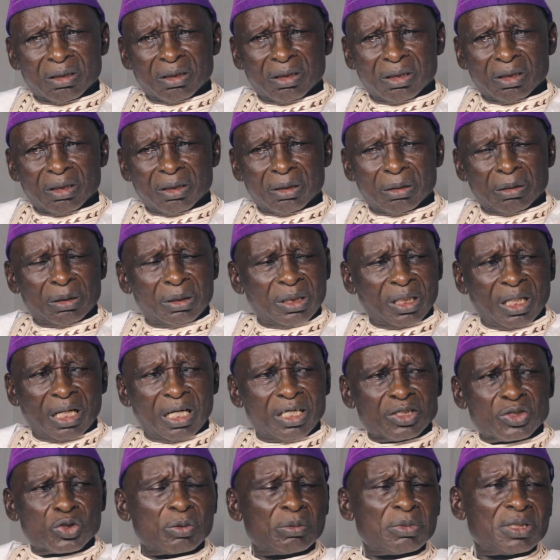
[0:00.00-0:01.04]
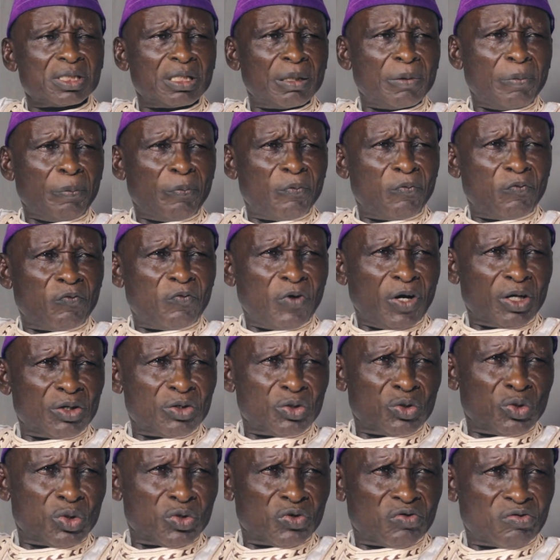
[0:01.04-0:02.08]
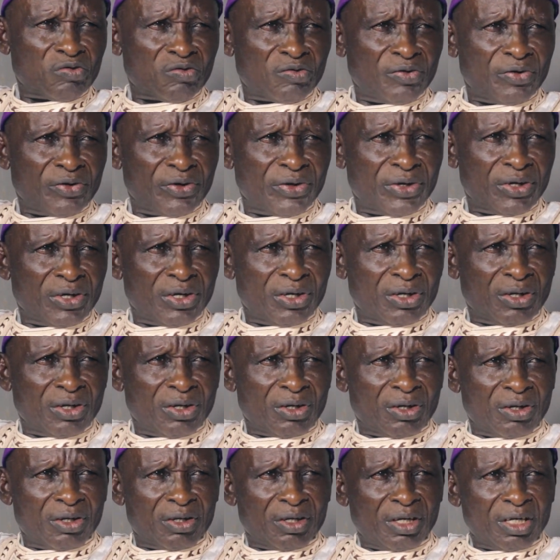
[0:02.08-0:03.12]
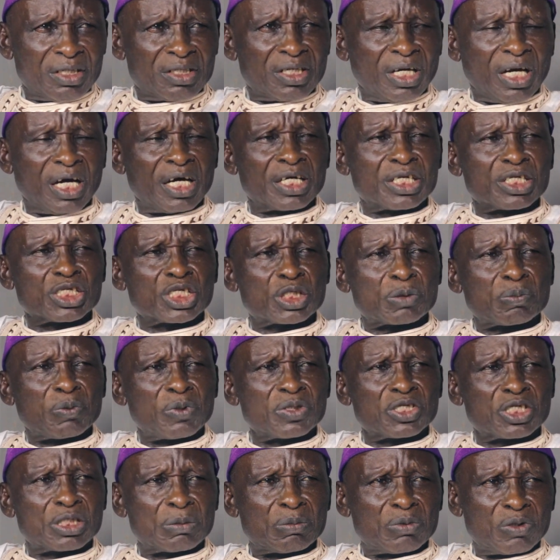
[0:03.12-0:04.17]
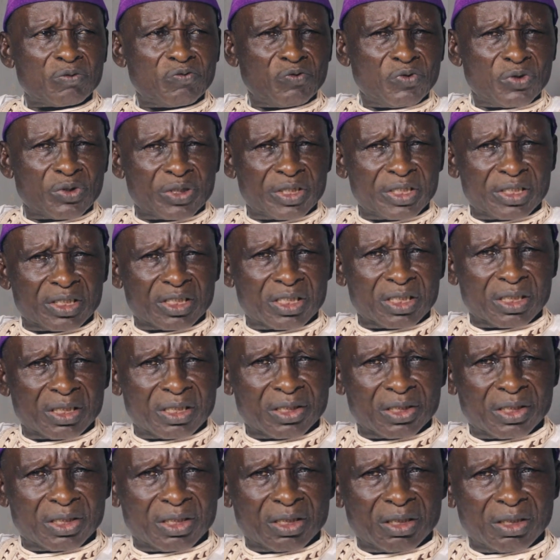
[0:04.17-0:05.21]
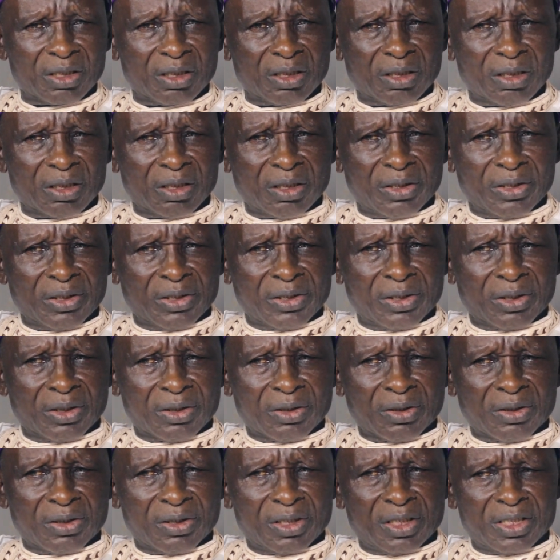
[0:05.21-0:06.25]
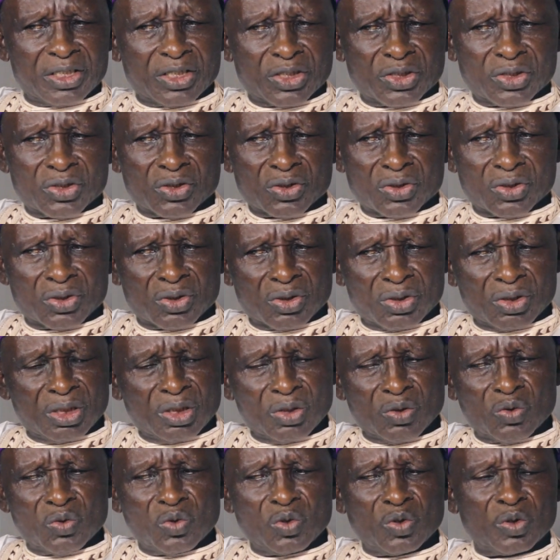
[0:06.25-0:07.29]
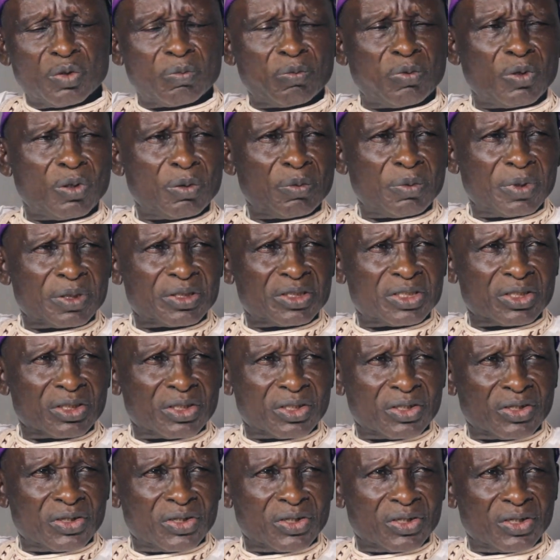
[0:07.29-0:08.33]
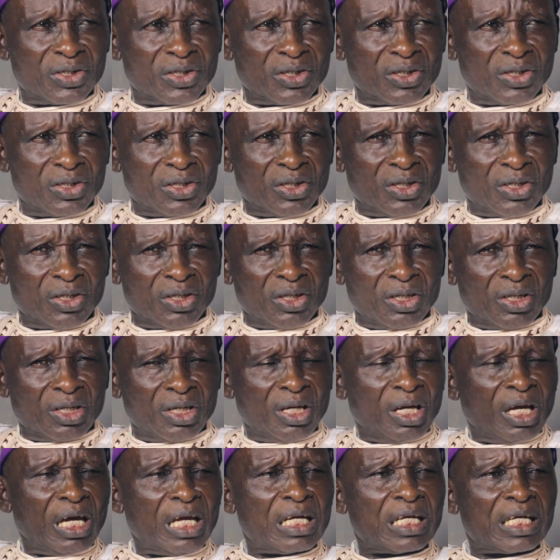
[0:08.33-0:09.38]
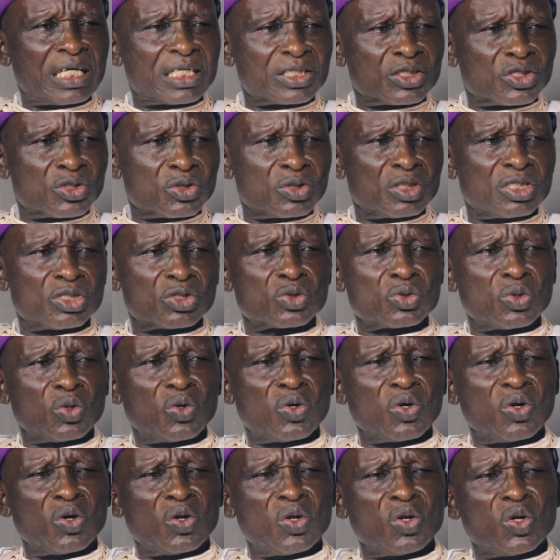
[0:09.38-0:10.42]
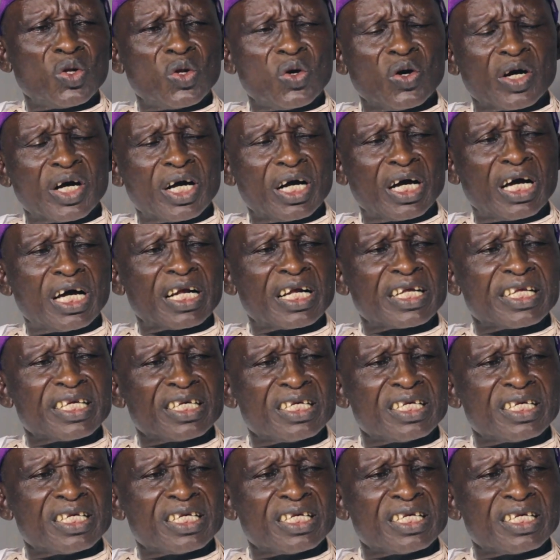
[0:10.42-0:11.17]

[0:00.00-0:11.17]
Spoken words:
there are so many factors that are responsible for it. This include poverty. Election is no longer